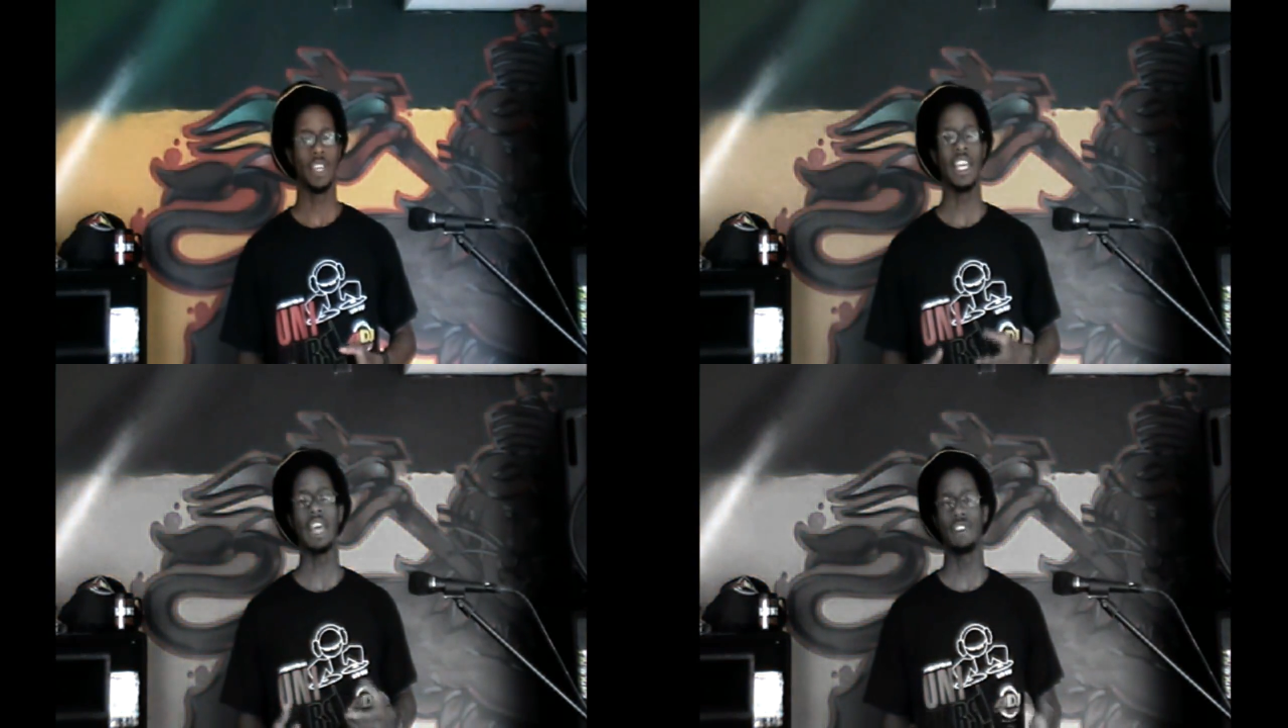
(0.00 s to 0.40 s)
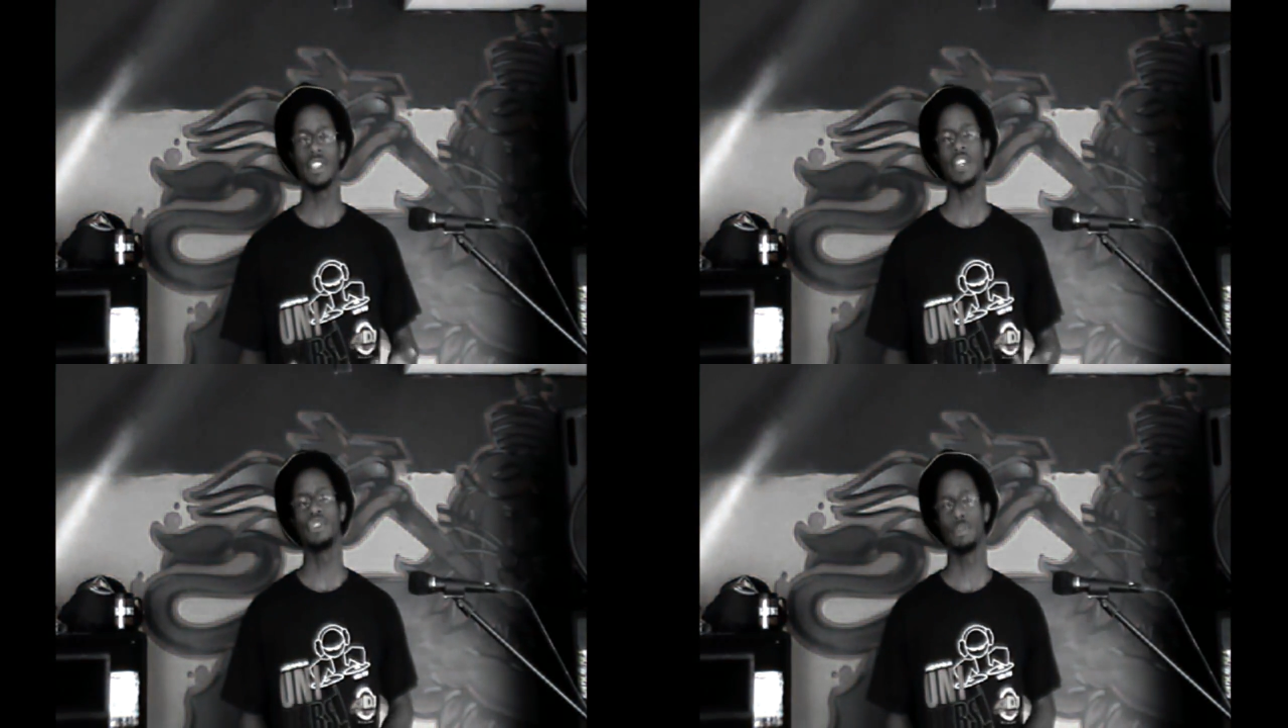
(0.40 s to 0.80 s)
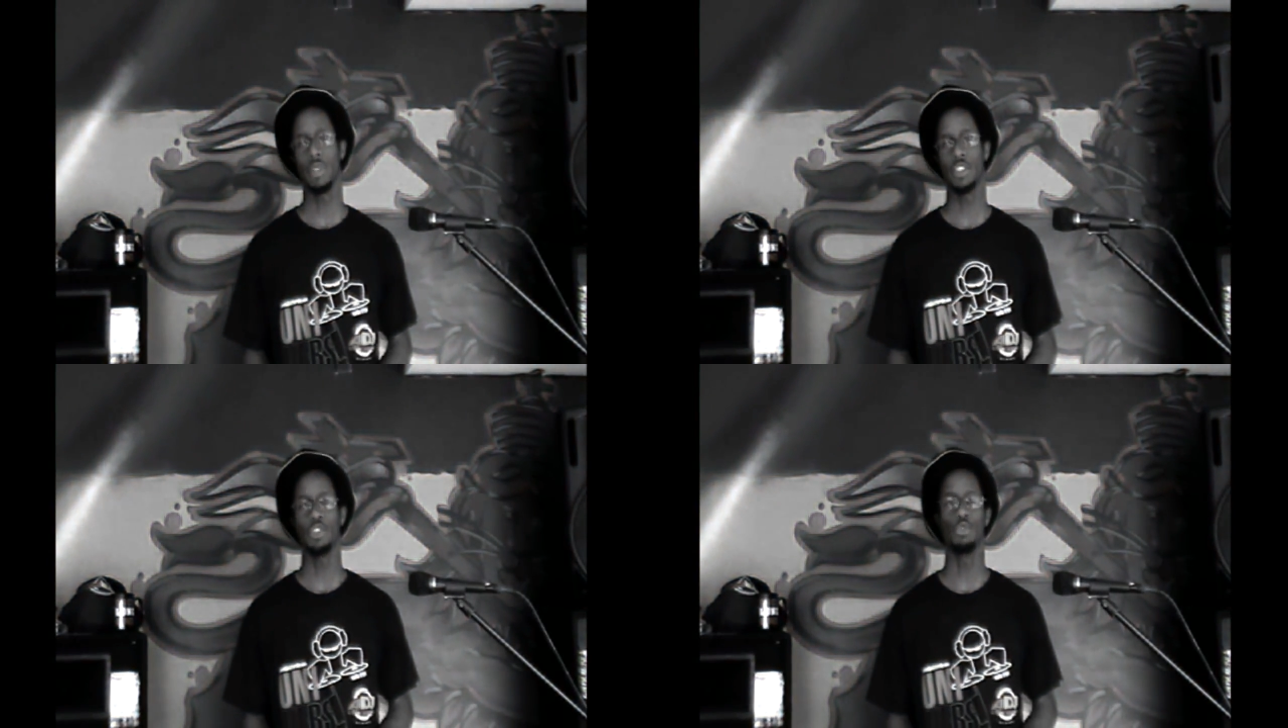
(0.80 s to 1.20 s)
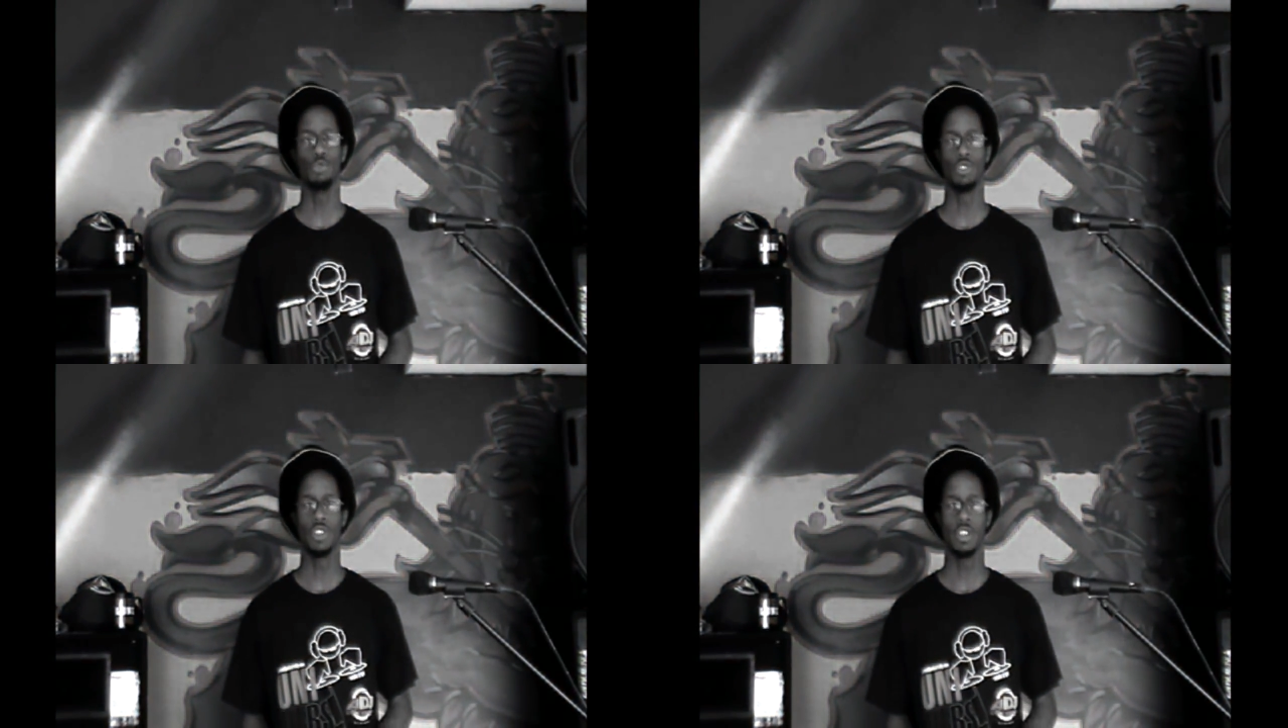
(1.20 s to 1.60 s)
they gave us instruments to
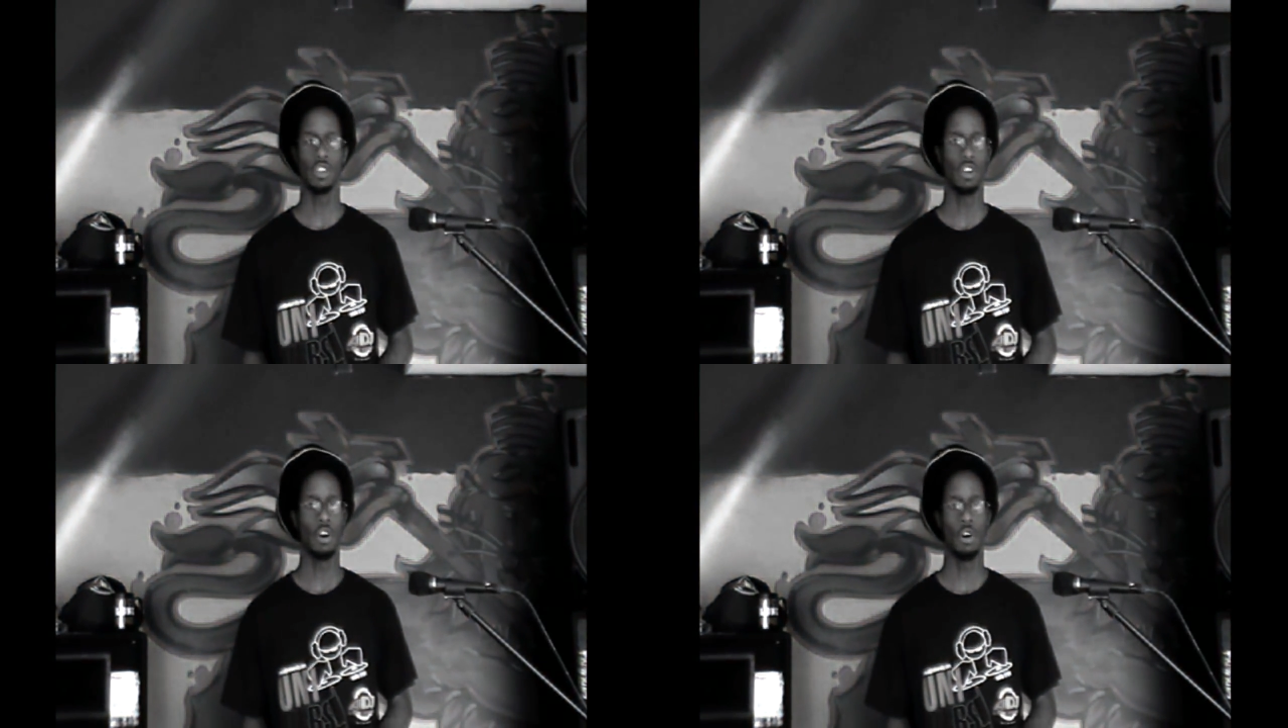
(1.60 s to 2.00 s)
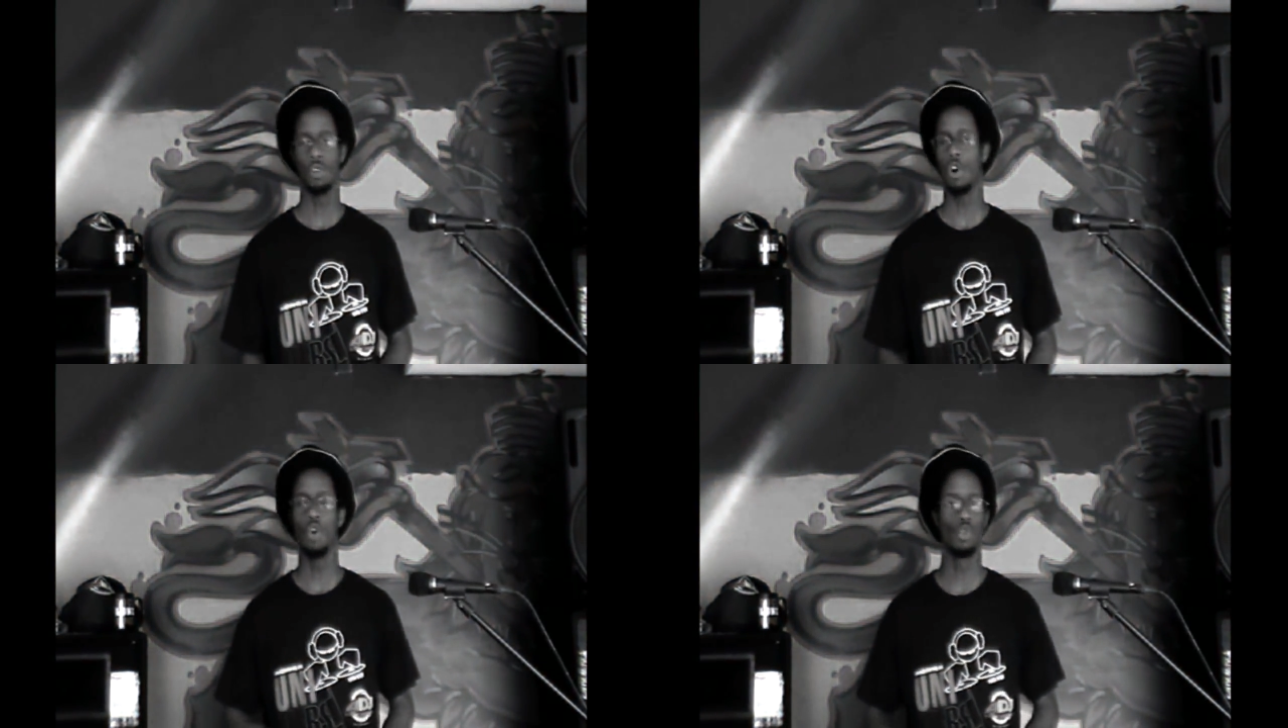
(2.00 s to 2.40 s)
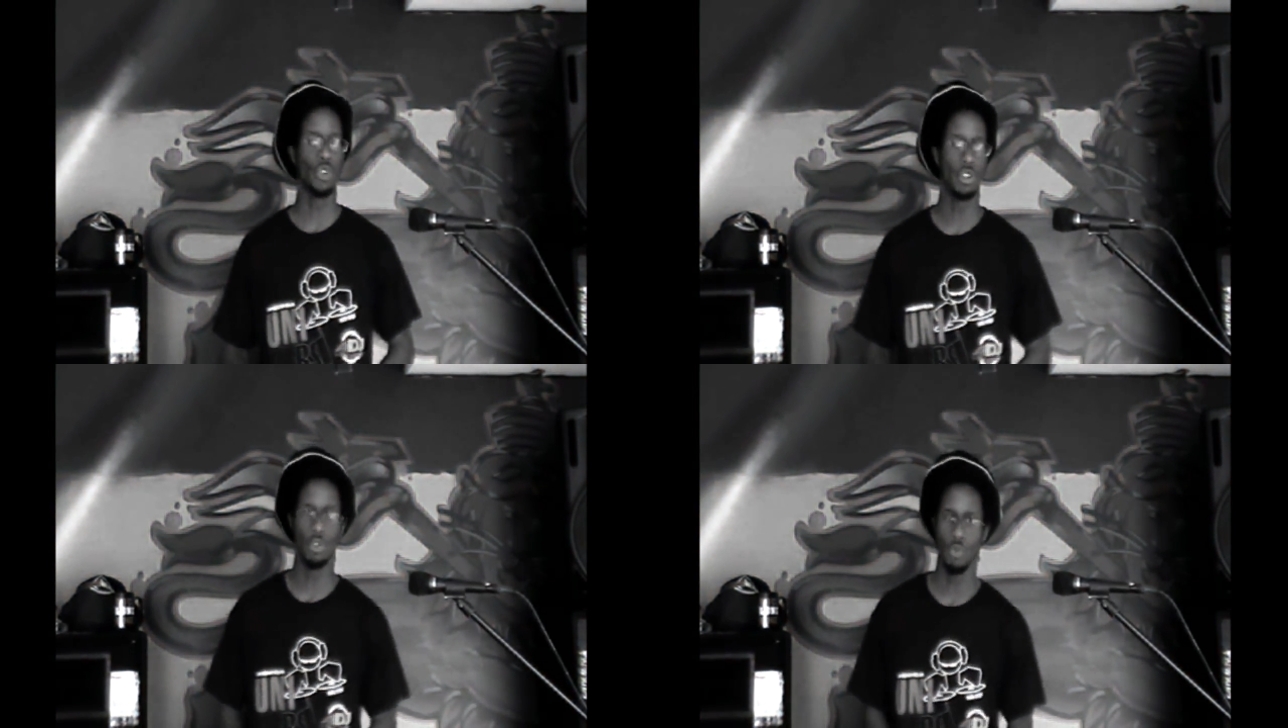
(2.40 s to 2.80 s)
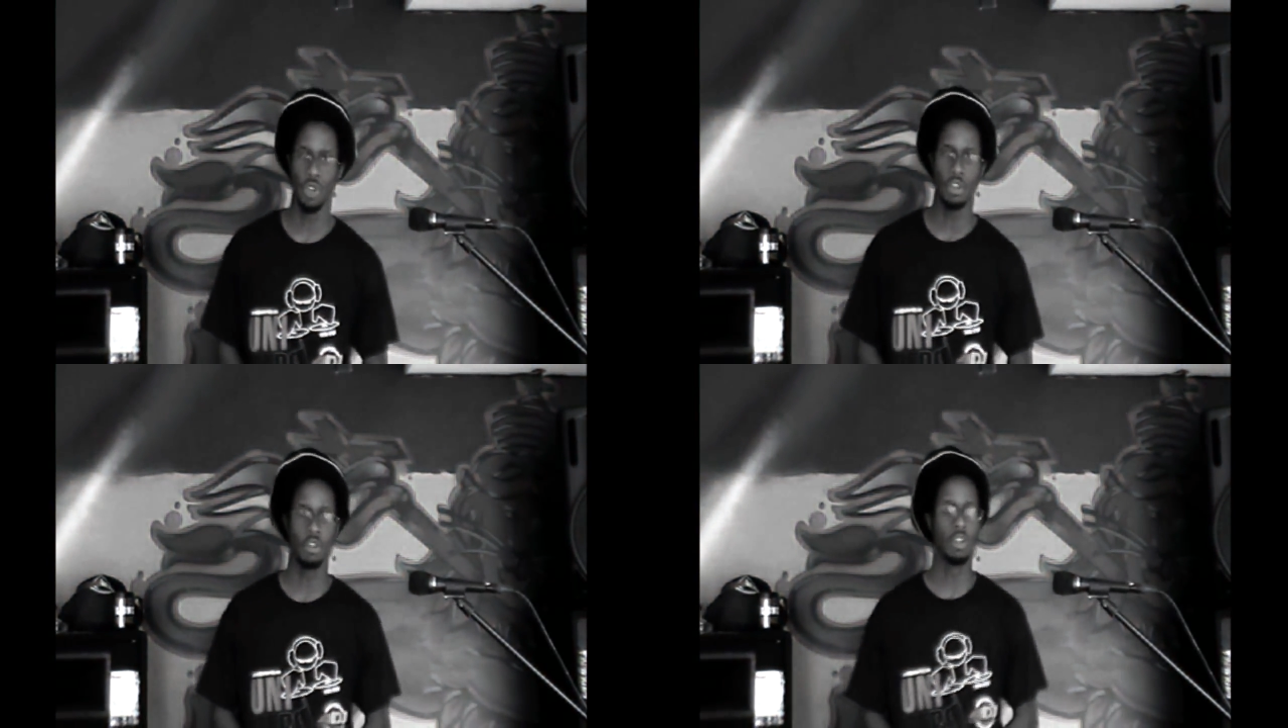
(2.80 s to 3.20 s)
use, you know, old
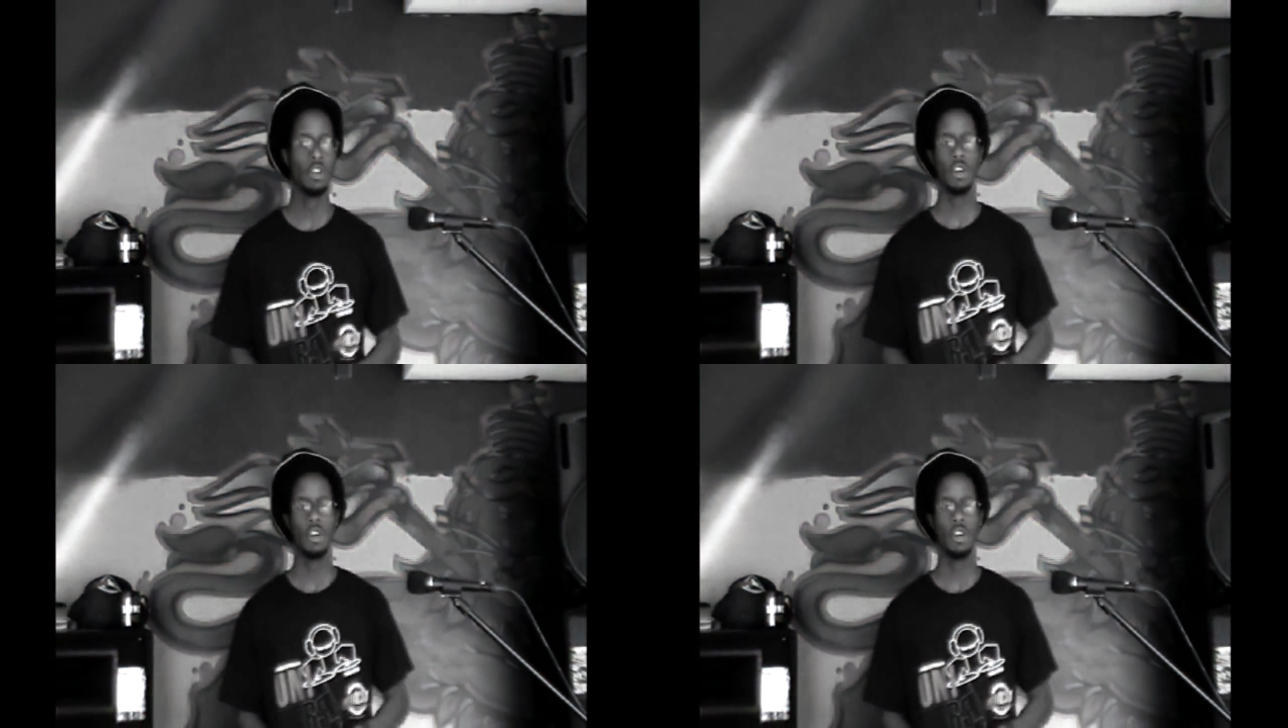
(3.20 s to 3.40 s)
reel-to-reel,